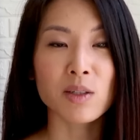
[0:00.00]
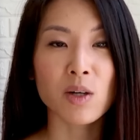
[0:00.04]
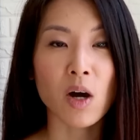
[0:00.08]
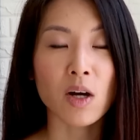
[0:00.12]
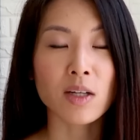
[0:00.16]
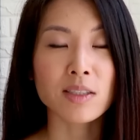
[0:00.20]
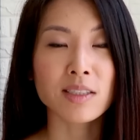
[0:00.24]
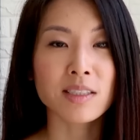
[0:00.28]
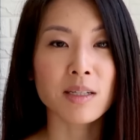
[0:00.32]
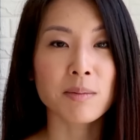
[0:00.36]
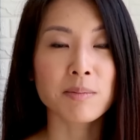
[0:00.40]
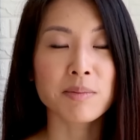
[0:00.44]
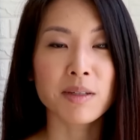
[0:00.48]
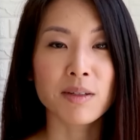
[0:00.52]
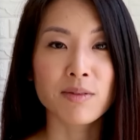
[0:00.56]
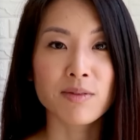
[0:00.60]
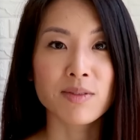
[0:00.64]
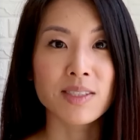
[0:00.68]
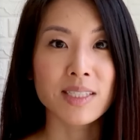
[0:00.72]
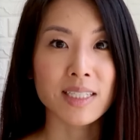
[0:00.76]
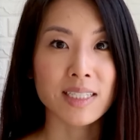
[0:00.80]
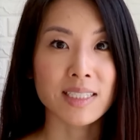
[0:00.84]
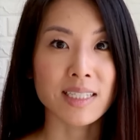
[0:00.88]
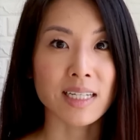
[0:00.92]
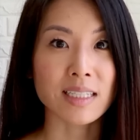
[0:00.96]
concept of
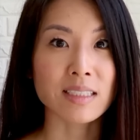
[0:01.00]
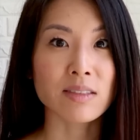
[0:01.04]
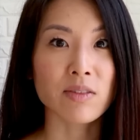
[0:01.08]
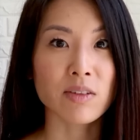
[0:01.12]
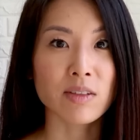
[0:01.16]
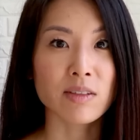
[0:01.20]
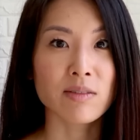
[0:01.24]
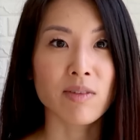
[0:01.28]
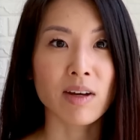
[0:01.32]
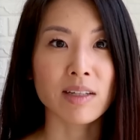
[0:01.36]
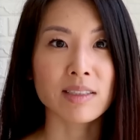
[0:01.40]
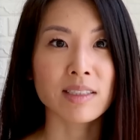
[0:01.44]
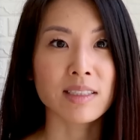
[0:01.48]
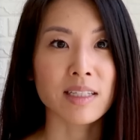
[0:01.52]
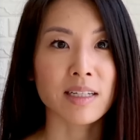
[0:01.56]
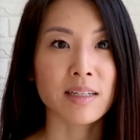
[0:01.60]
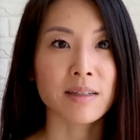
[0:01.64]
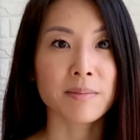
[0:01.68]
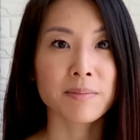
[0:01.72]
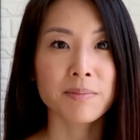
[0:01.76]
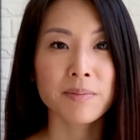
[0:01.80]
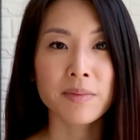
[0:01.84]
successful investing.